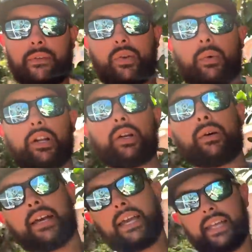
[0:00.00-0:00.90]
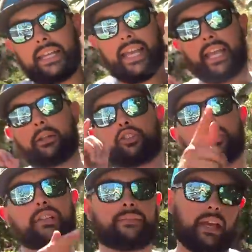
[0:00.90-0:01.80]
If you want to go ahead and
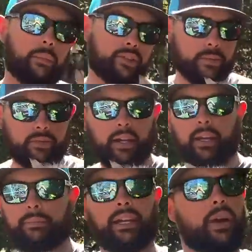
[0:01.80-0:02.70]
join the family, subscribe.